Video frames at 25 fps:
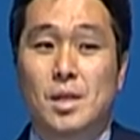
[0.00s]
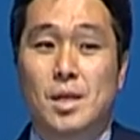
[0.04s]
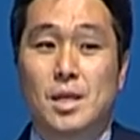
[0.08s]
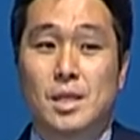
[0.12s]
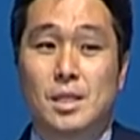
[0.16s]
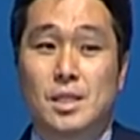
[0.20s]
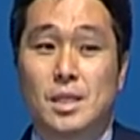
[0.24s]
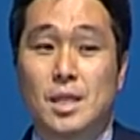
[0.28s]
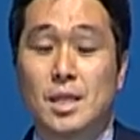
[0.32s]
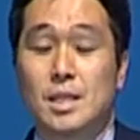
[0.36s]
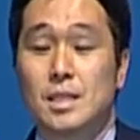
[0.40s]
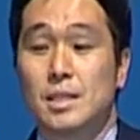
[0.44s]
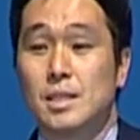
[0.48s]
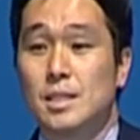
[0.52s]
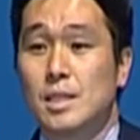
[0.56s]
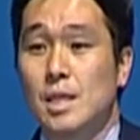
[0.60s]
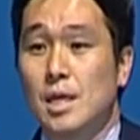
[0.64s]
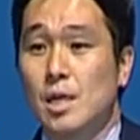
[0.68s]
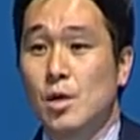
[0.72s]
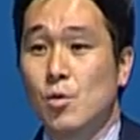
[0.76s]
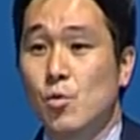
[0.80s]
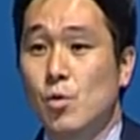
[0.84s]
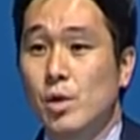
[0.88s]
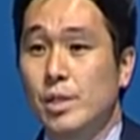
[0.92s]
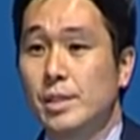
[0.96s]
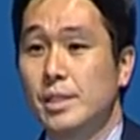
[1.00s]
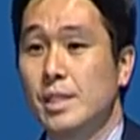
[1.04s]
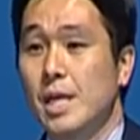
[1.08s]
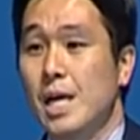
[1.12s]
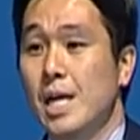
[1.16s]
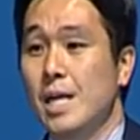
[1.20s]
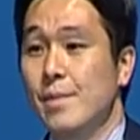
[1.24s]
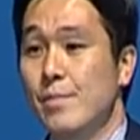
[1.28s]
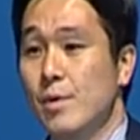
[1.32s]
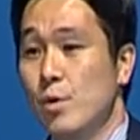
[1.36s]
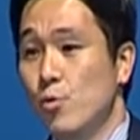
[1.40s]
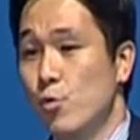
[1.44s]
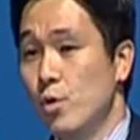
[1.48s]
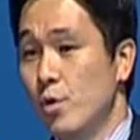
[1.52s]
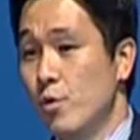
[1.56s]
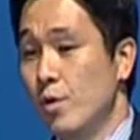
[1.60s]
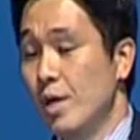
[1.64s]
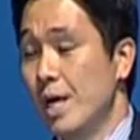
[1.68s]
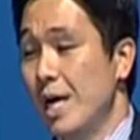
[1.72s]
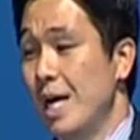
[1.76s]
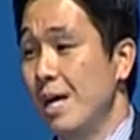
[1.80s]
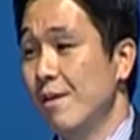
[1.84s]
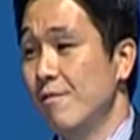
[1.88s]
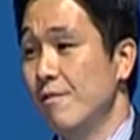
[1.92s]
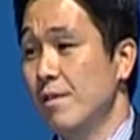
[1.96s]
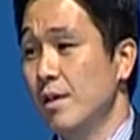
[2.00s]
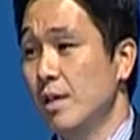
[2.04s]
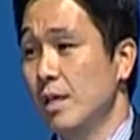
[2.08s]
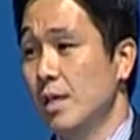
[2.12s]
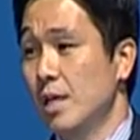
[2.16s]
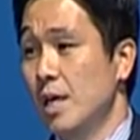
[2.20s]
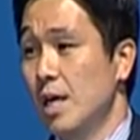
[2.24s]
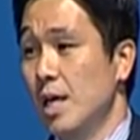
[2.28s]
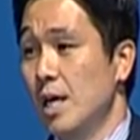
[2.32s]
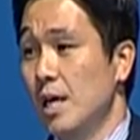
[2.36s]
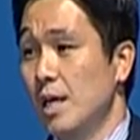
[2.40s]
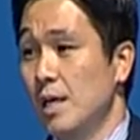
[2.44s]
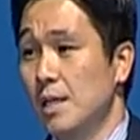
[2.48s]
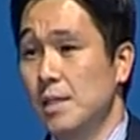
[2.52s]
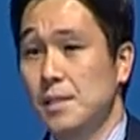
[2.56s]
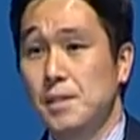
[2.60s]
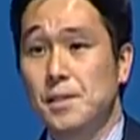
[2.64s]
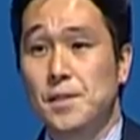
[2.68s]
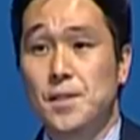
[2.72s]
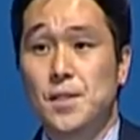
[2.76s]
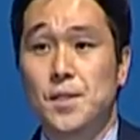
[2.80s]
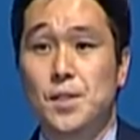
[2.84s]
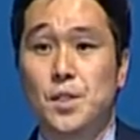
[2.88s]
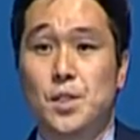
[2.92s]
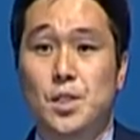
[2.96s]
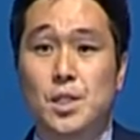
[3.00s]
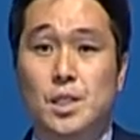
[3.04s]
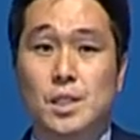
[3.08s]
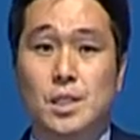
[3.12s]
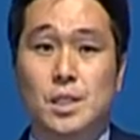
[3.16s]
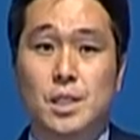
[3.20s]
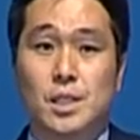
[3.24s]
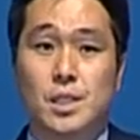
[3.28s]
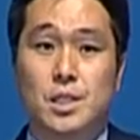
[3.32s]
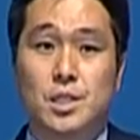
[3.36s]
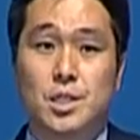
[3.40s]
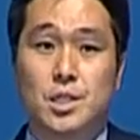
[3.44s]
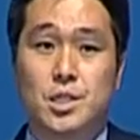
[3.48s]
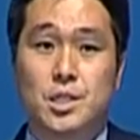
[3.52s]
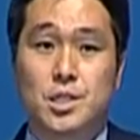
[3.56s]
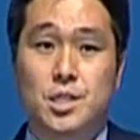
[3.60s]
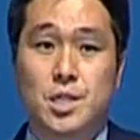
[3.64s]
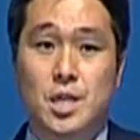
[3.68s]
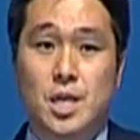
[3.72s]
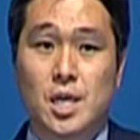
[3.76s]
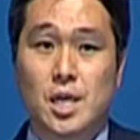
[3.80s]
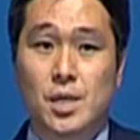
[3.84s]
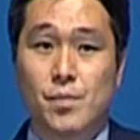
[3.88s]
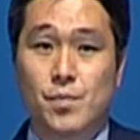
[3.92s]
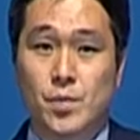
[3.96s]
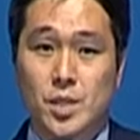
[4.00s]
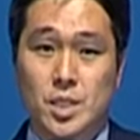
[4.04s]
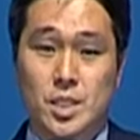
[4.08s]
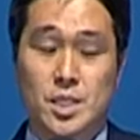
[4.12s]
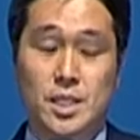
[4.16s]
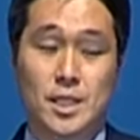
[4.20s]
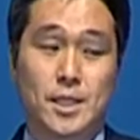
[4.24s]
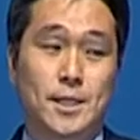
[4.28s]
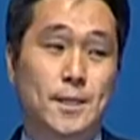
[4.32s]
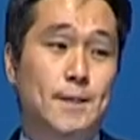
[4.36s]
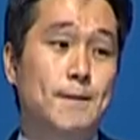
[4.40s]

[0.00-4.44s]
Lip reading: Yes, one time we were having a sister leaders meeting.